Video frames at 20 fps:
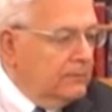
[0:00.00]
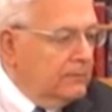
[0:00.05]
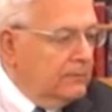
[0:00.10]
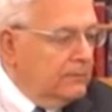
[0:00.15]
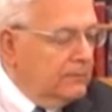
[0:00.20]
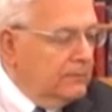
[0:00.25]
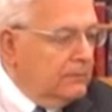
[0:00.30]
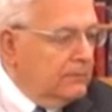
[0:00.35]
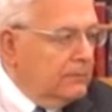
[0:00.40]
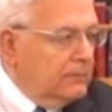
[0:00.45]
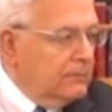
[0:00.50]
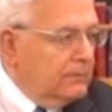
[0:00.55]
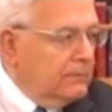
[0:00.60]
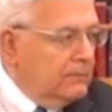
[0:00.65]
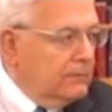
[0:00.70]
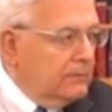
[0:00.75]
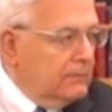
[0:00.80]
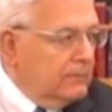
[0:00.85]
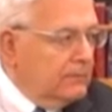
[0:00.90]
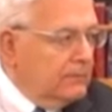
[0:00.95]

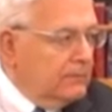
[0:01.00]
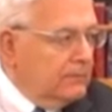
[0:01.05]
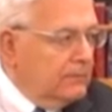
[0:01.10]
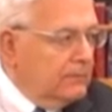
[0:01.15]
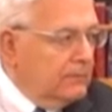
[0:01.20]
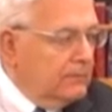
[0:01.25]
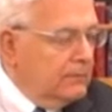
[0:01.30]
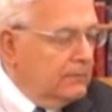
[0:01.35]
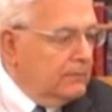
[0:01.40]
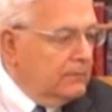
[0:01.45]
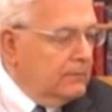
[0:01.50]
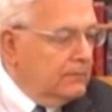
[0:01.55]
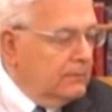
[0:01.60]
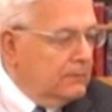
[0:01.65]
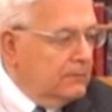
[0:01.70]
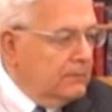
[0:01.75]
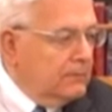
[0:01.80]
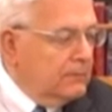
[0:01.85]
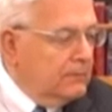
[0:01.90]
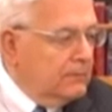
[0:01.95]

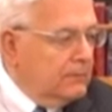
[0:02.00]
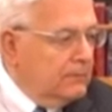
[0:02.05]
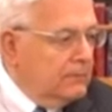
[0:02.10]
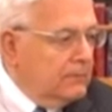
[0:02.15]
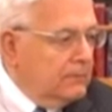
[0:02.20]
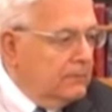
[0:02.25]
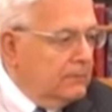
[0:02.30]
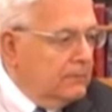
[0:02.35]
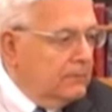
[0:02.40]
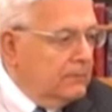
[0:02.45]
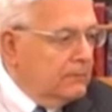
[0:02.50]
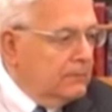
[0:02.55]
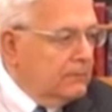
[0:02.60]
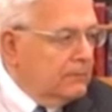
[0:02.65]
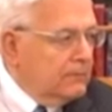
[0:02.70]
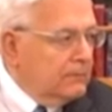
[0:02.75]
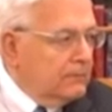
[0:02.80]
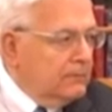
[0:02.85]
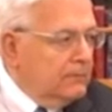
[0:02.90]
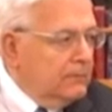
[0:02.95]

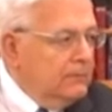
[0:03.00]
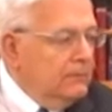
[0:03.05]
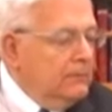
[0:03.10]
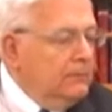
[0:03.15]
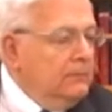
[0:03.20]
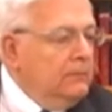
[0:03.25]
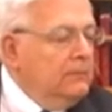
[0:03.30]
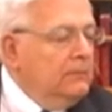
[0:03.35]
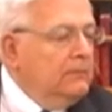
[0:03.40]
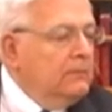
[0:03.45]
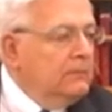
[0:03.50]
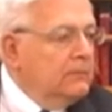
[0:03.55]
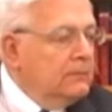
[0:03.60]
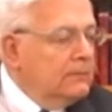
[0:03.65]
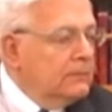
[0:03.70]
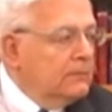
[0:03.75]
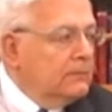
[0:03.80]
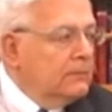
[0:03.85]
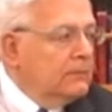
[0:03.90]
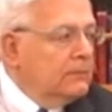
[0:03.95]

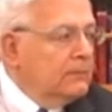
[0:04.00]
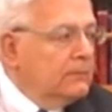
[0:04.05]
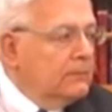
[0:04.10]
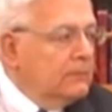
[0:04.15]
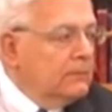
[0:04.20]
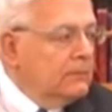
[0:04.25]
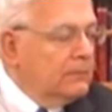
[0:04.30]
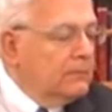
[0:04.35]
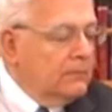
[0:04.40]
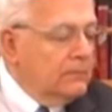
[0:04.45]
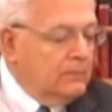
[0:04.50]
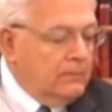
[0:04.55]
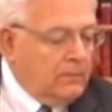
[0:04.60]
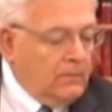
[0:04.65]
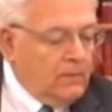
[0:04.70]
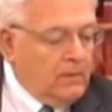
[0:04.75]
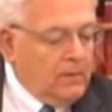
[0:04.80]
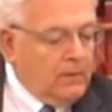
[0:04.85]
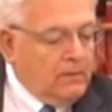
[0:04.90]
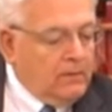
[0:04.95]

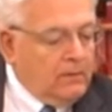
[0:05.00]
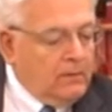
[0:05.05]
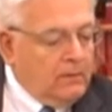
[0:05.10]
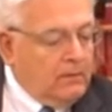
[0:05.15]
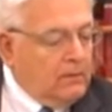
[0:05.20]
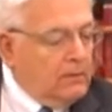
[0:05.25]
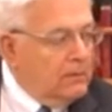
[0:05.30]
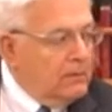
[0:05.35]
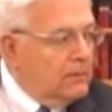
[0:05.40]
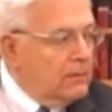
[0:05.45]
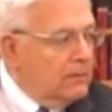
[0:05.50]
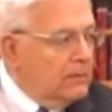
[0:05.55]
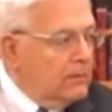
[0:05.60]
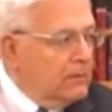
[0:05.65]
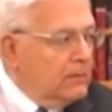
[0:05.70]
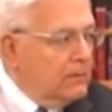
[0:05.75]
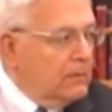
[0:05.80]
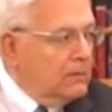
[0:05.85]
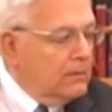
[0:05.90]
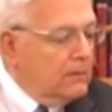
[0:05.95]
[no speech]